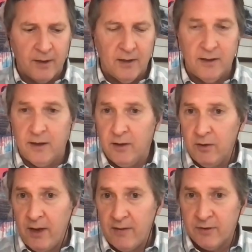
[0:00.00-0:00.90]
and then you
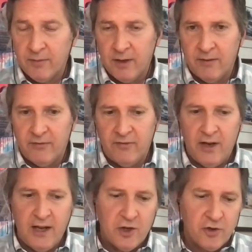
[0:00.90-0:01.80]
know we have some kind of
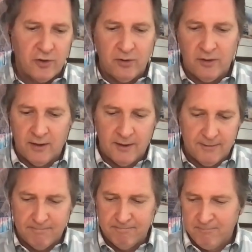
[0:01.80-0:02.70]
financial
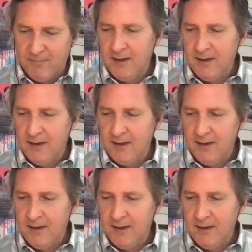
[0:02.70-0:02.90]
um,